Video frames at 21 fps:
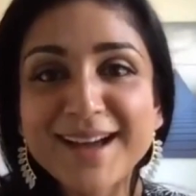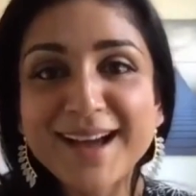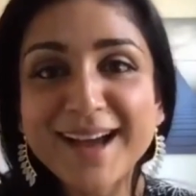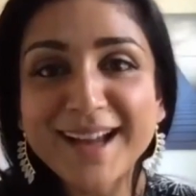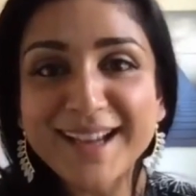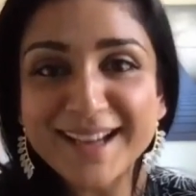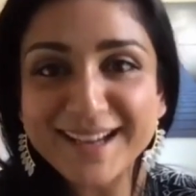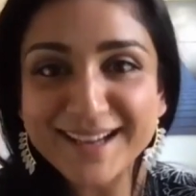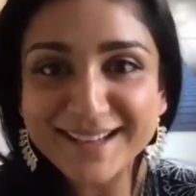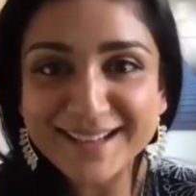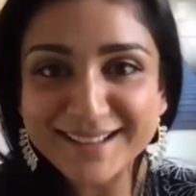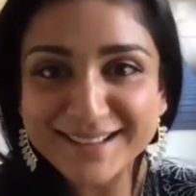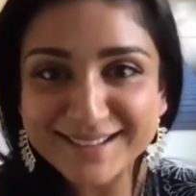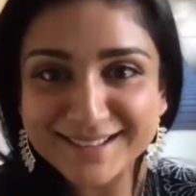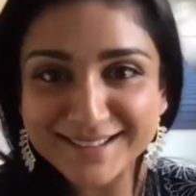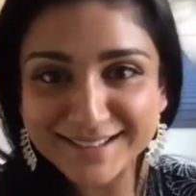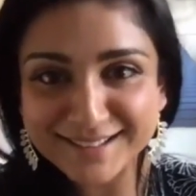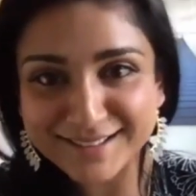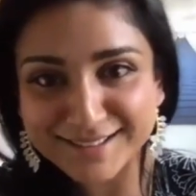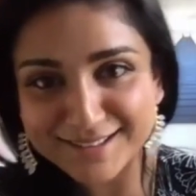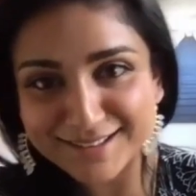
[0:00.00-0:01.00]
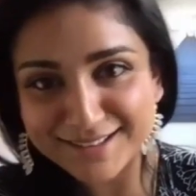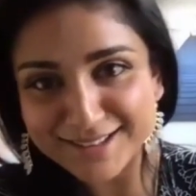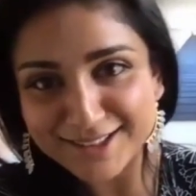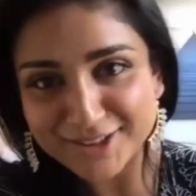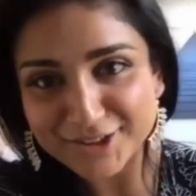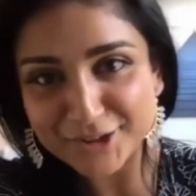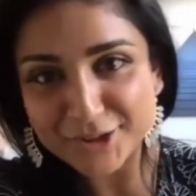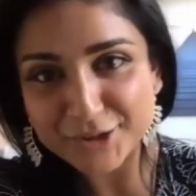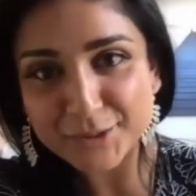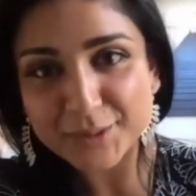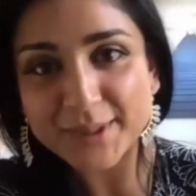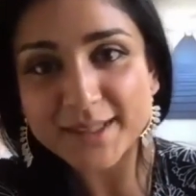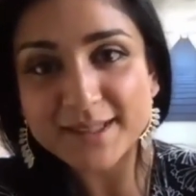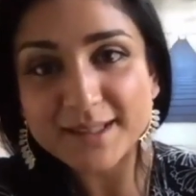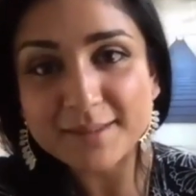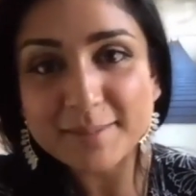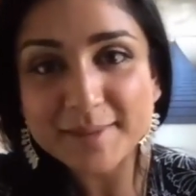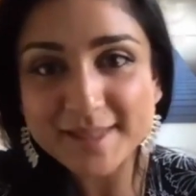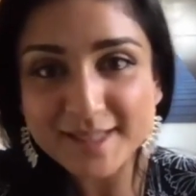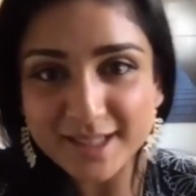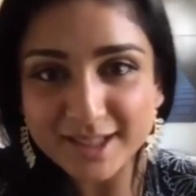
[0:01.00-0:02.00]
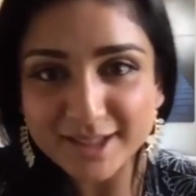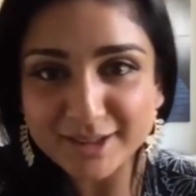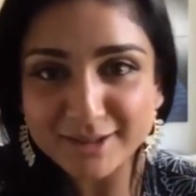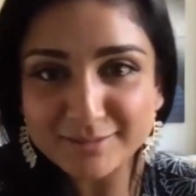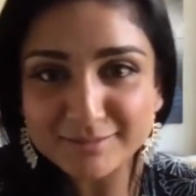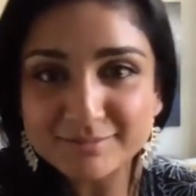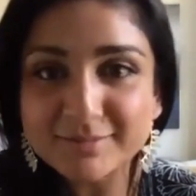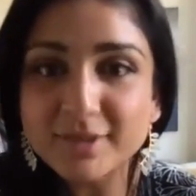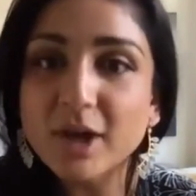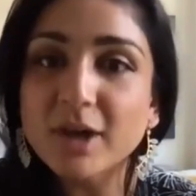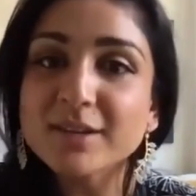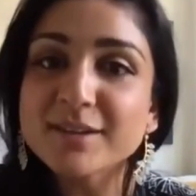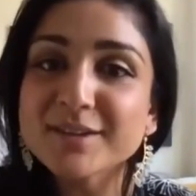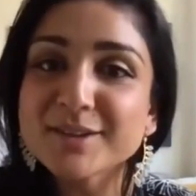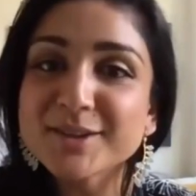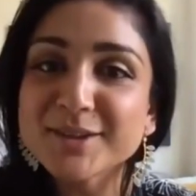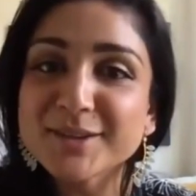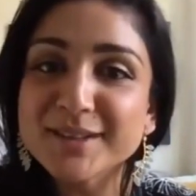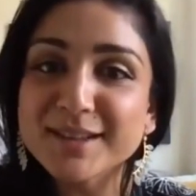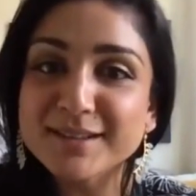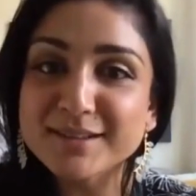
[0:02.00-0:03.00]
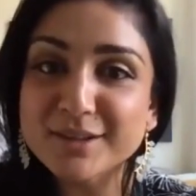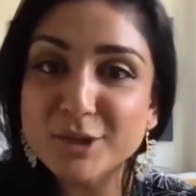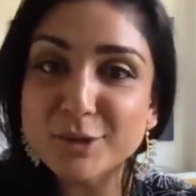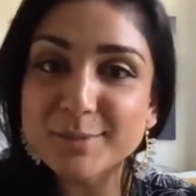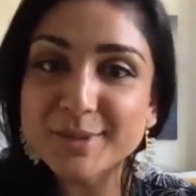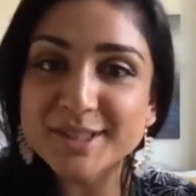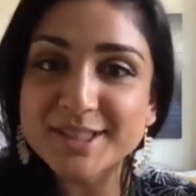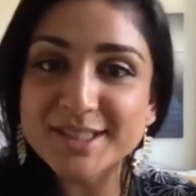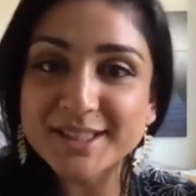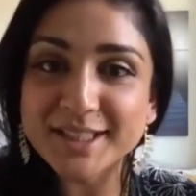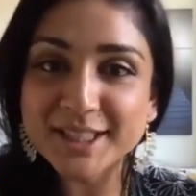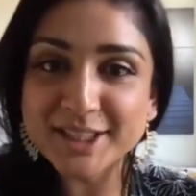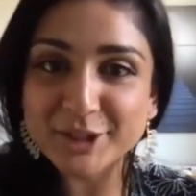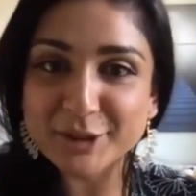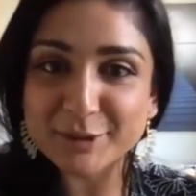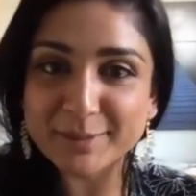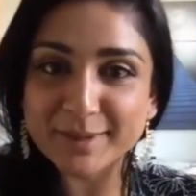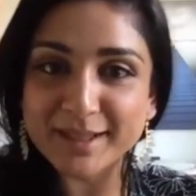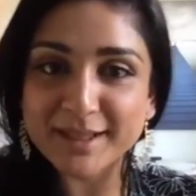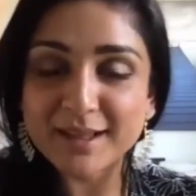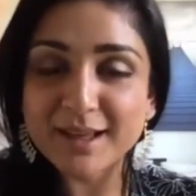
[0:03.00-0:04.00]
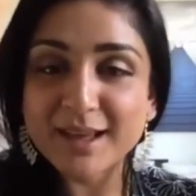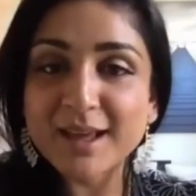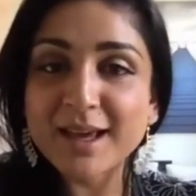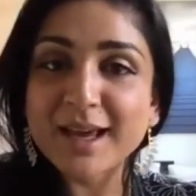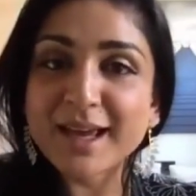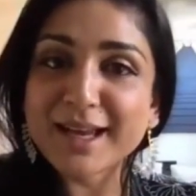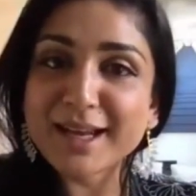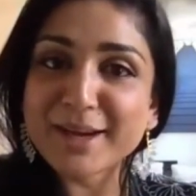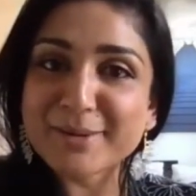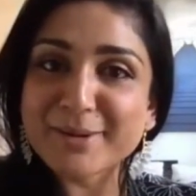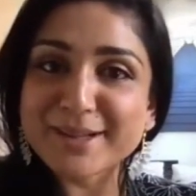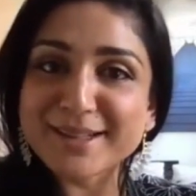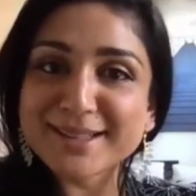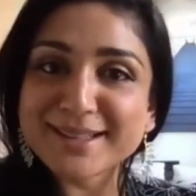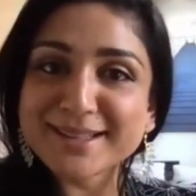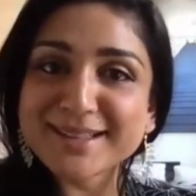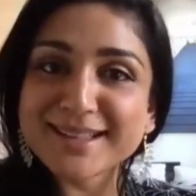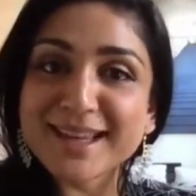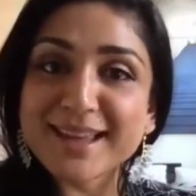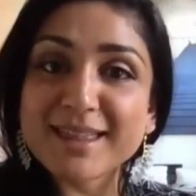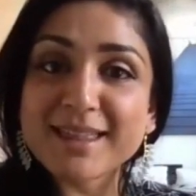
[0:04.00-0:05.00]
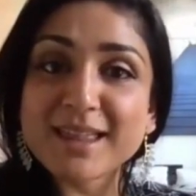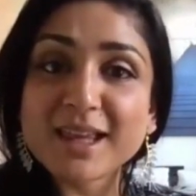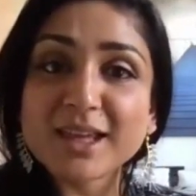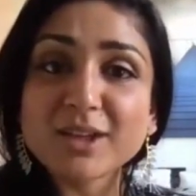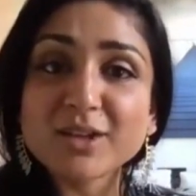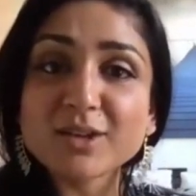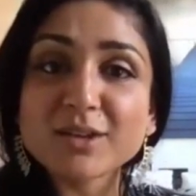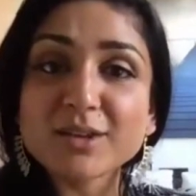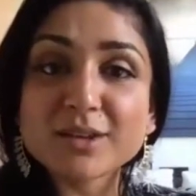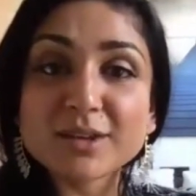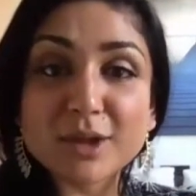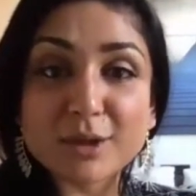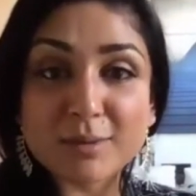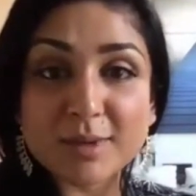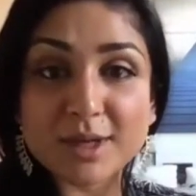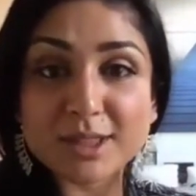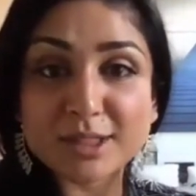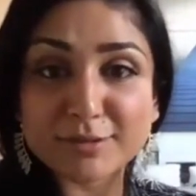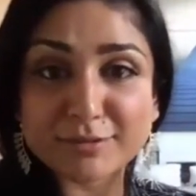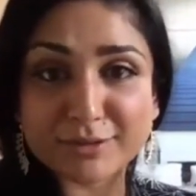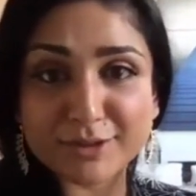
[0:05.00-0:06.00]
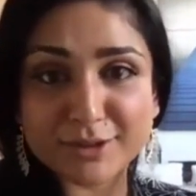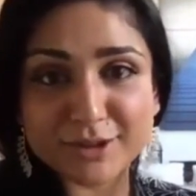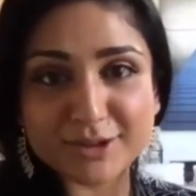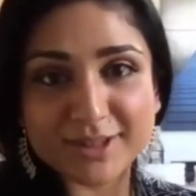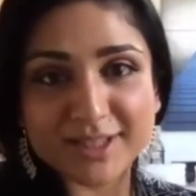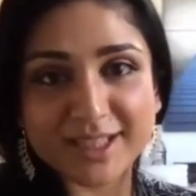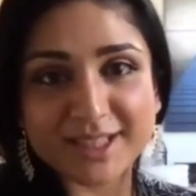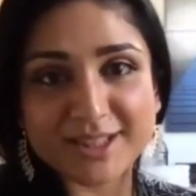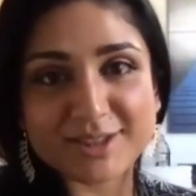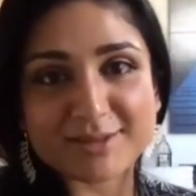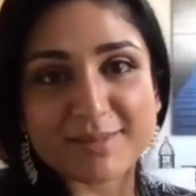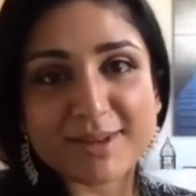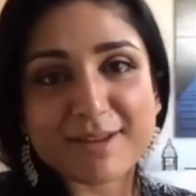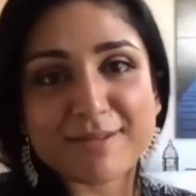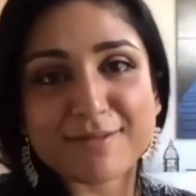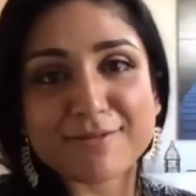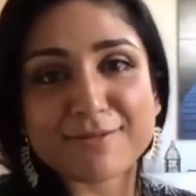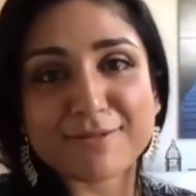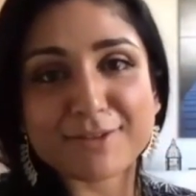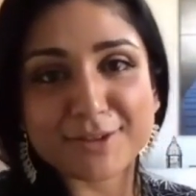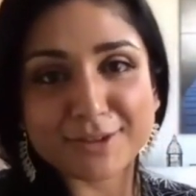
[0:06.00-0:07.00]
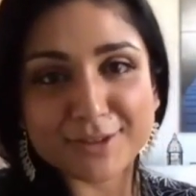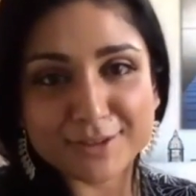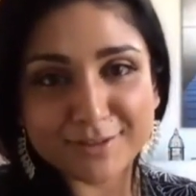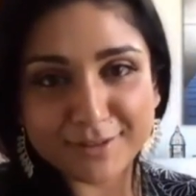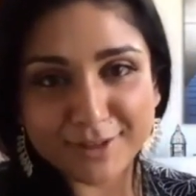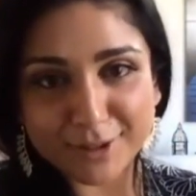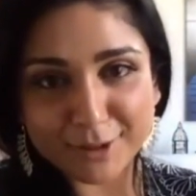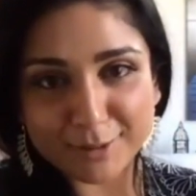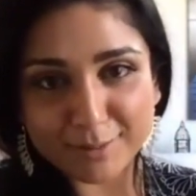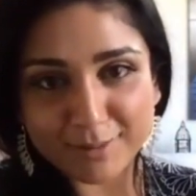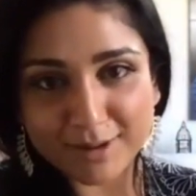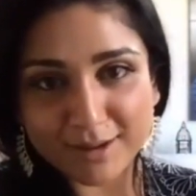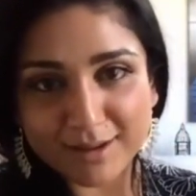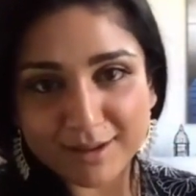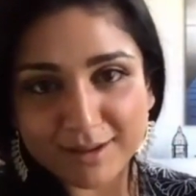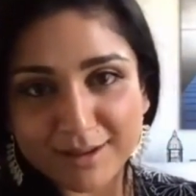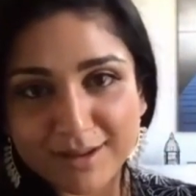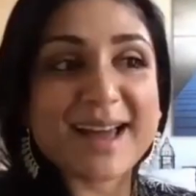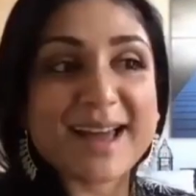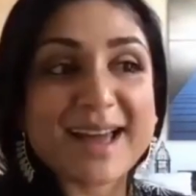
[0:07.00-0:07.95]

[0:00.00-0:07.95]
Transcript: Hi guys, this is Dr. Shweta Patel, also known as OB-GYN Kenobi, and I wanted to say thank you so much for tuning into my first video blog.